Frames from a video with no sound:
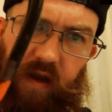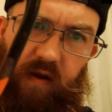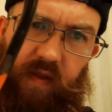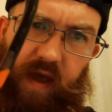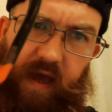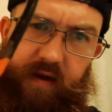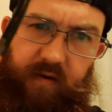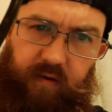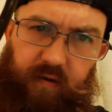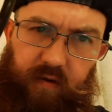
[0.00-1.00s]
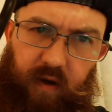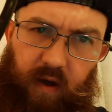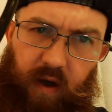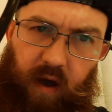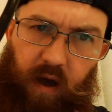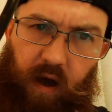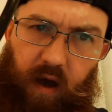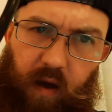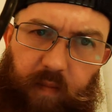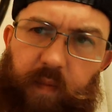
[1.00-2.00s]
there on the handle.
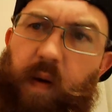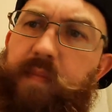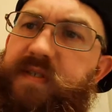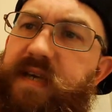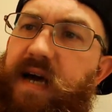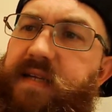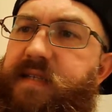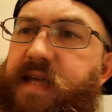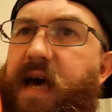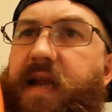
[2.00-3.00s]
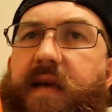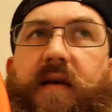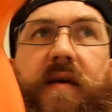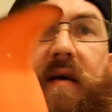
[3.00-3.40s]
But besides that,